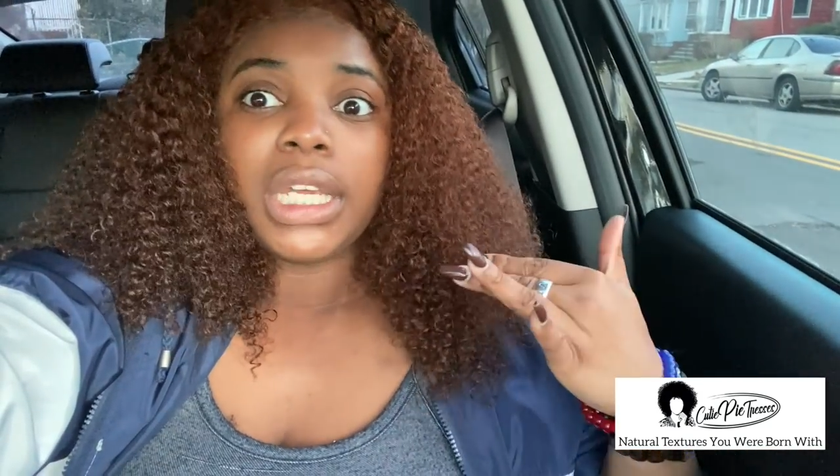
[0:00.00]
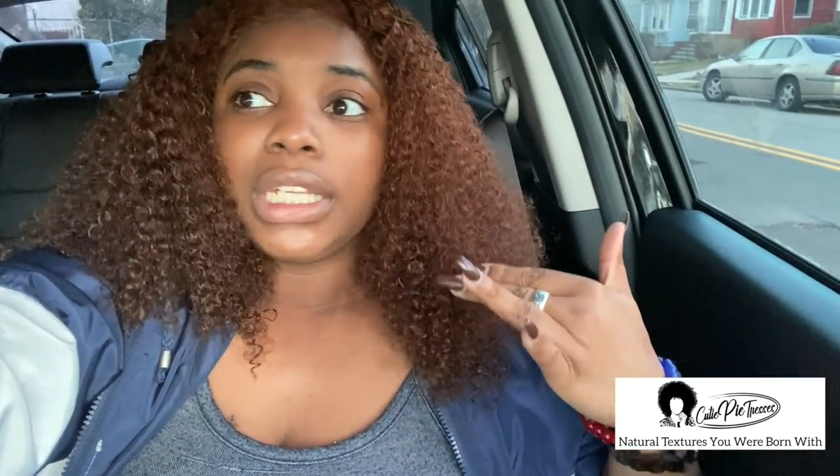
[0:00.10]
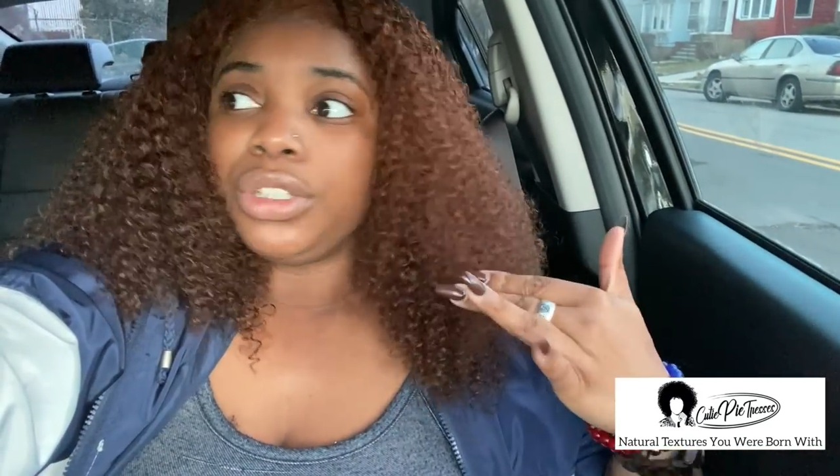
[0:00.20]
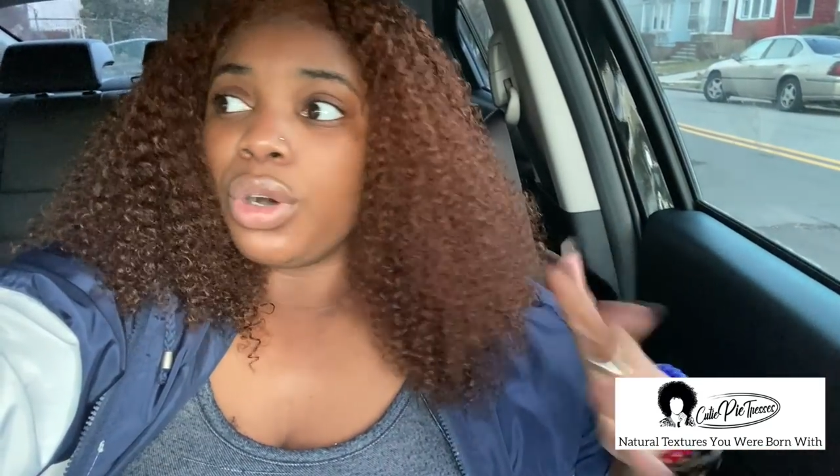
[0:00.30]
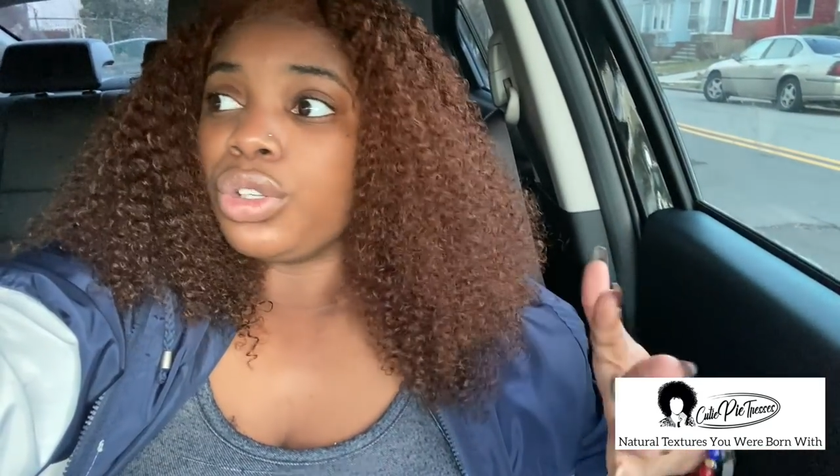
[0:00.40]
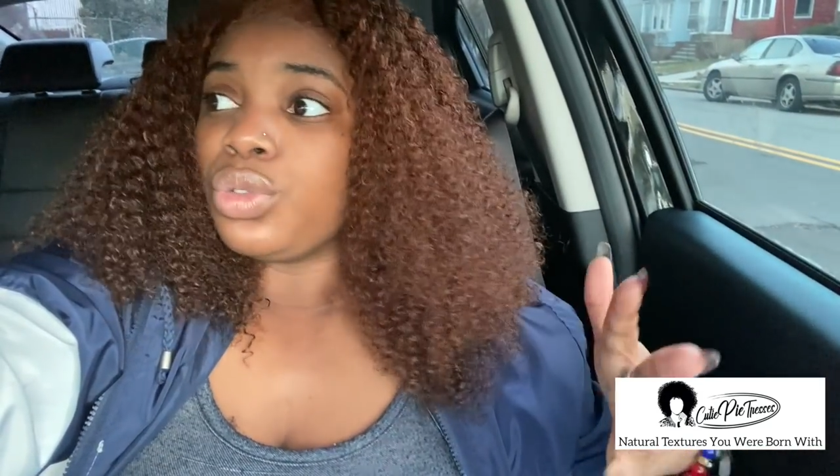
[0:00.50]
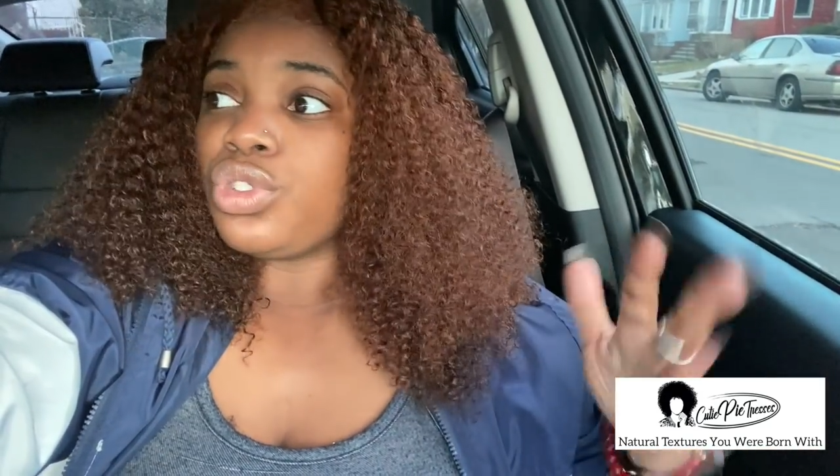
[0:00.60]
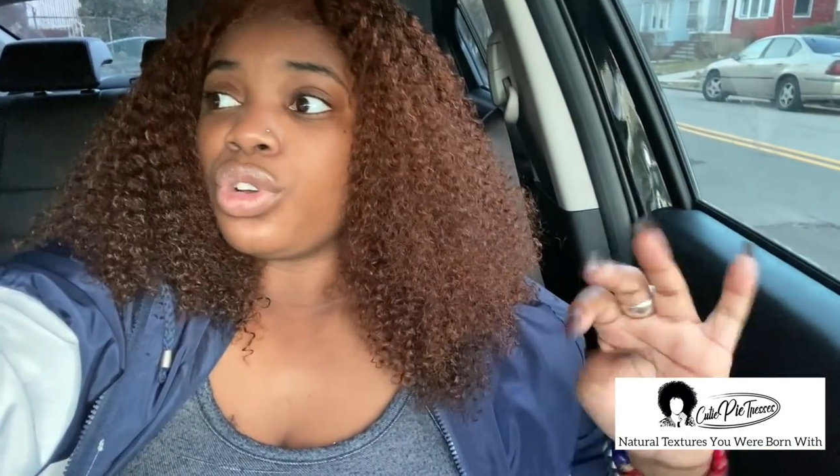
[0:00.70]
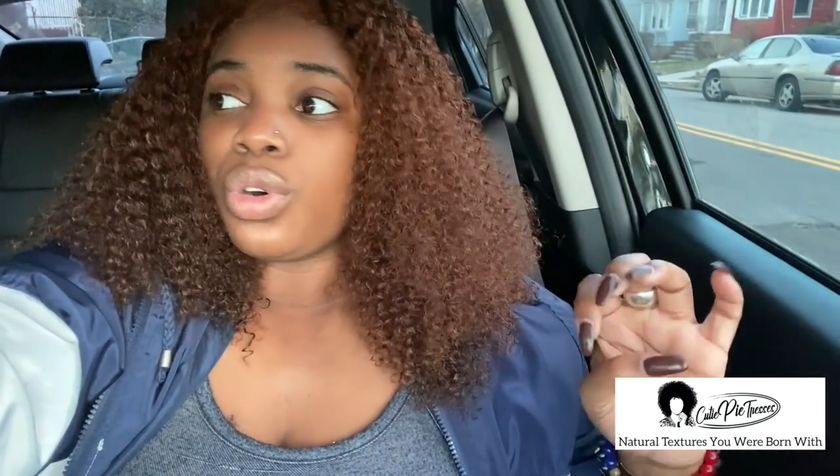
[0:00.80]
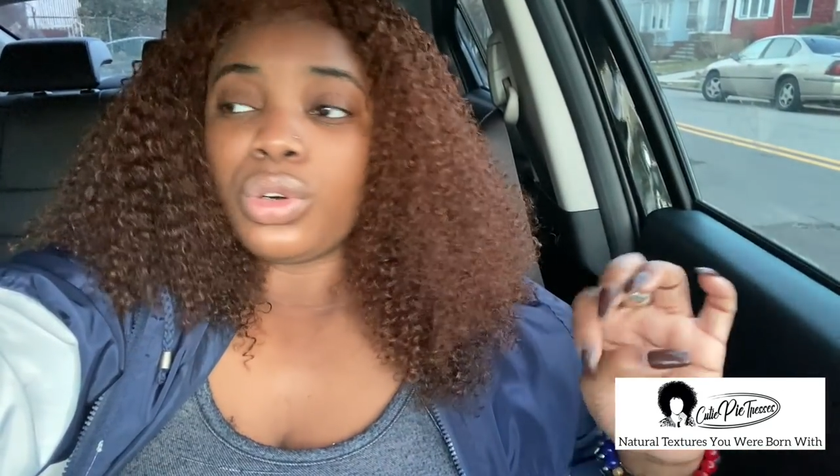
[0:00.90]
don't use
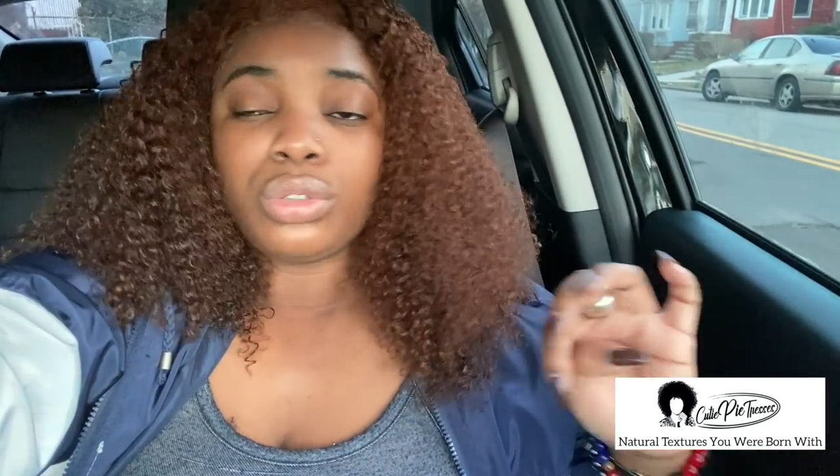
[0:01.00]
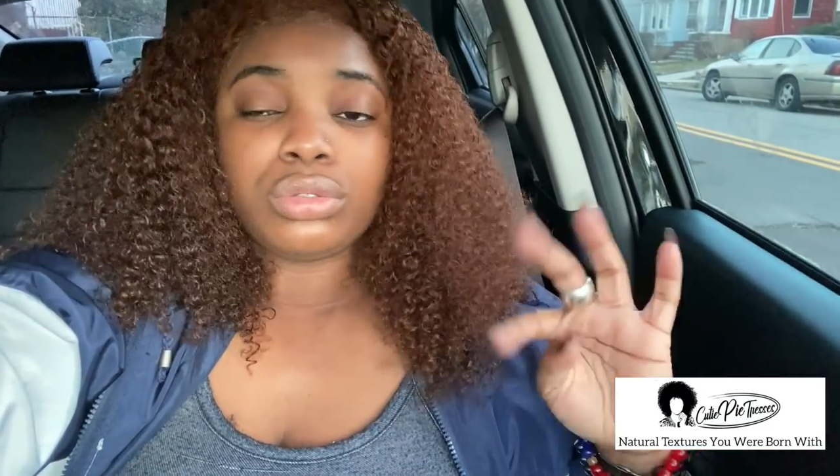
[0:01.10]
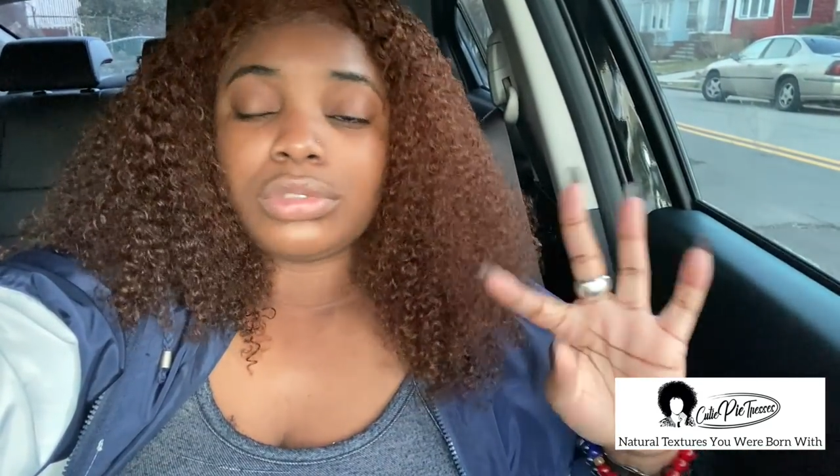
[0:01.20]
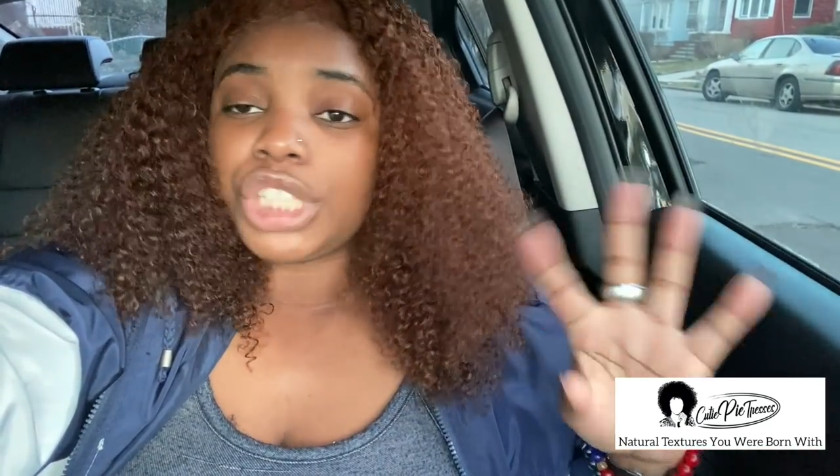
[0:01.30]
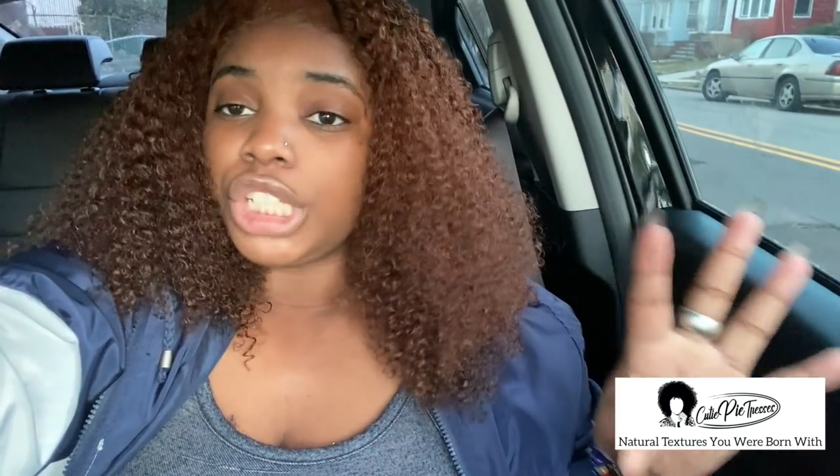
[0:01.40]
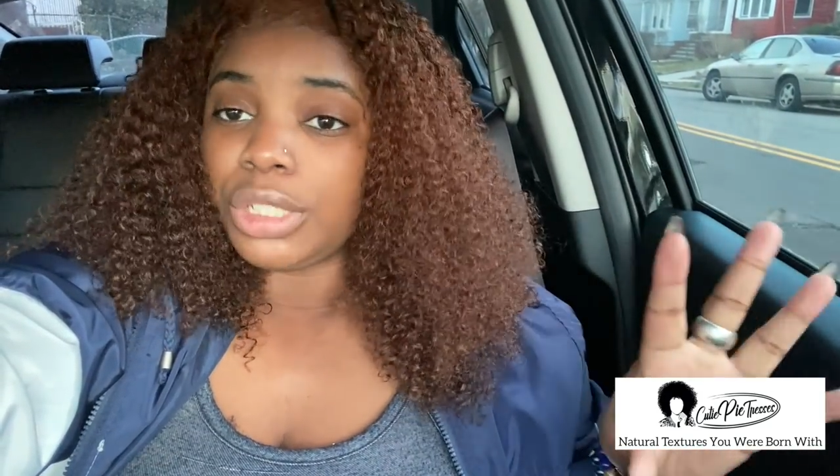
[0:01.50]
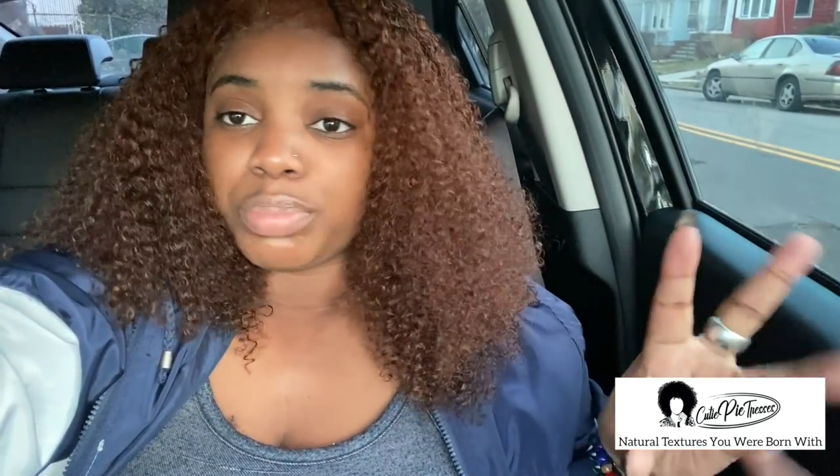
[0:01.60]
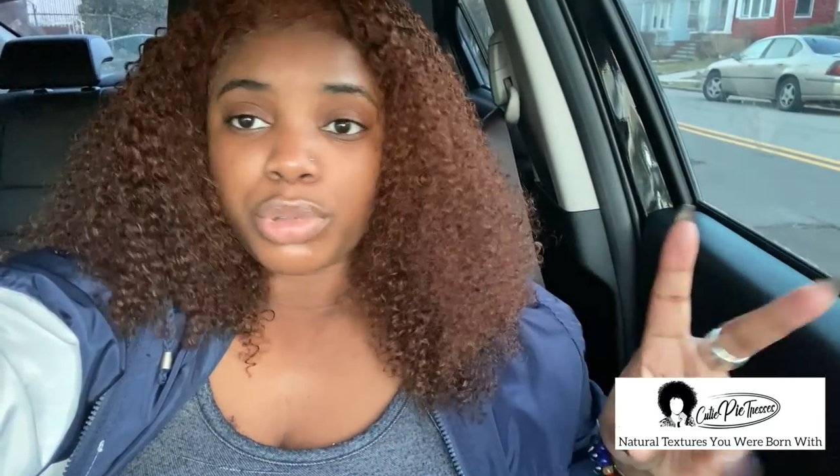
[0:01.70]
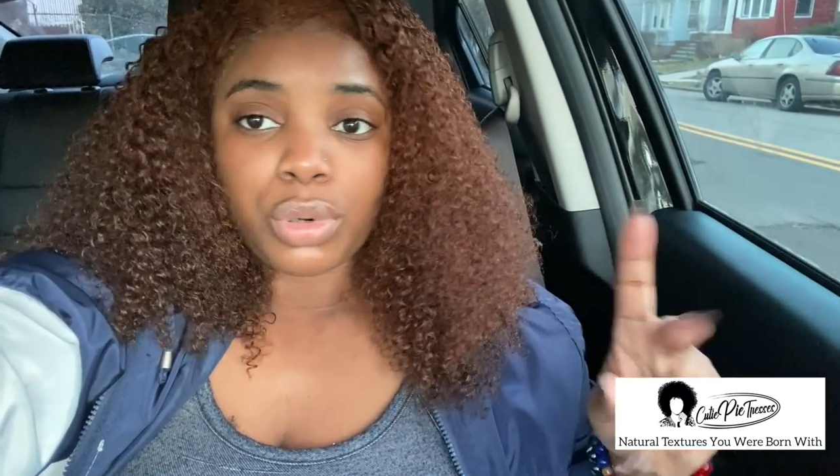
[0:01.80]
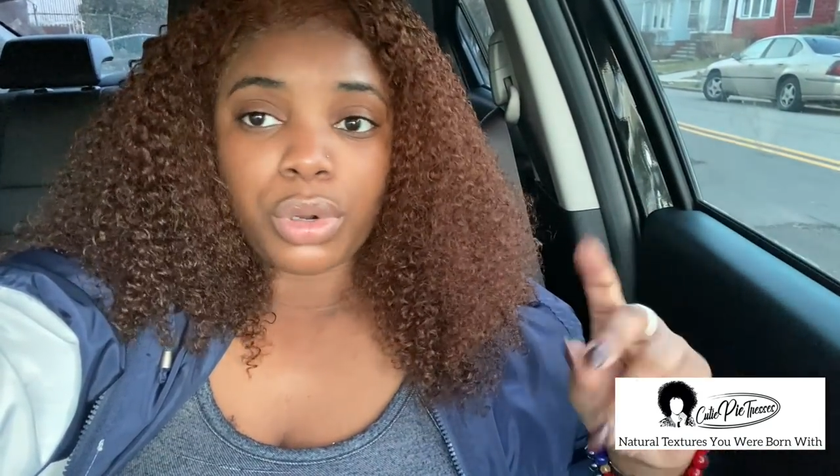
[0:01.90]
no cheap
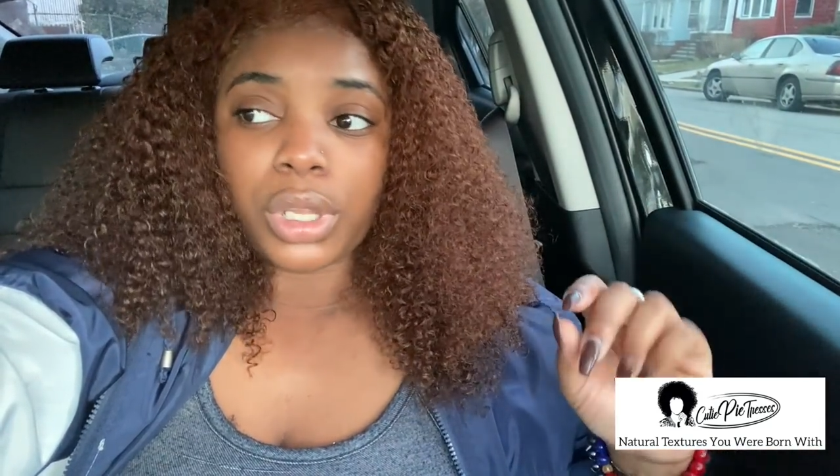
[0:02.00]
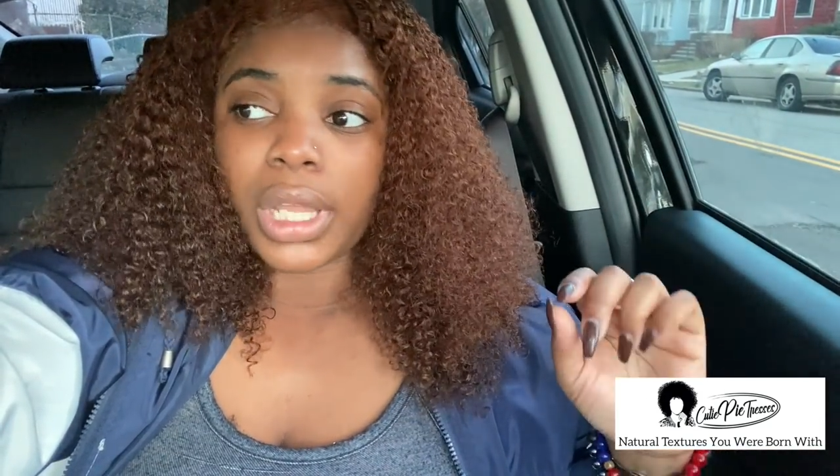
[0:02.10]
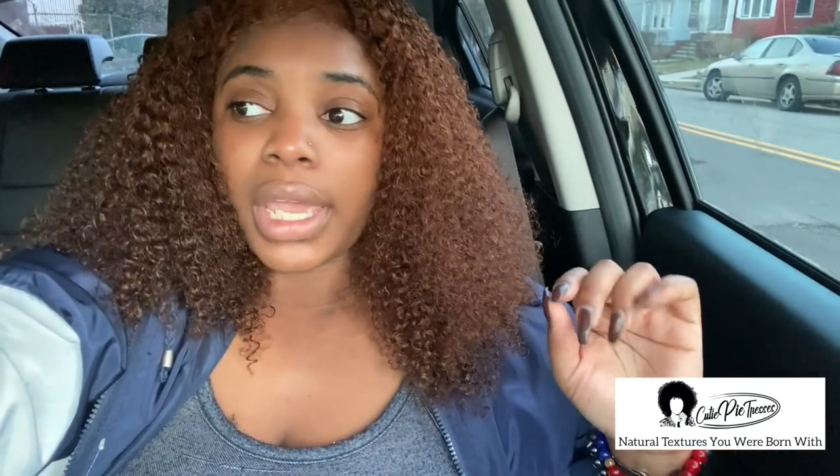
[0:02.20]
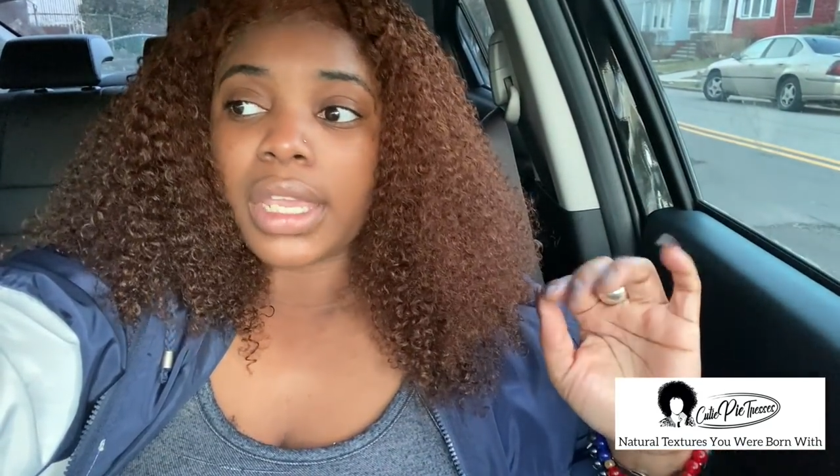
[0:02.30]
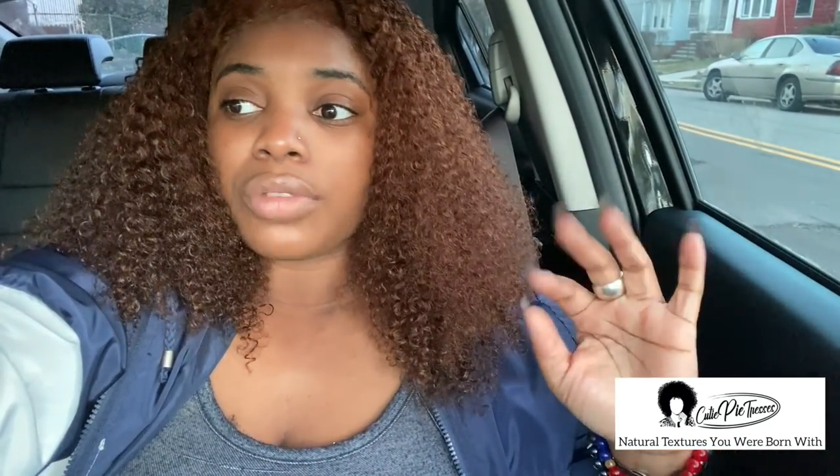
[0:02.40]
or like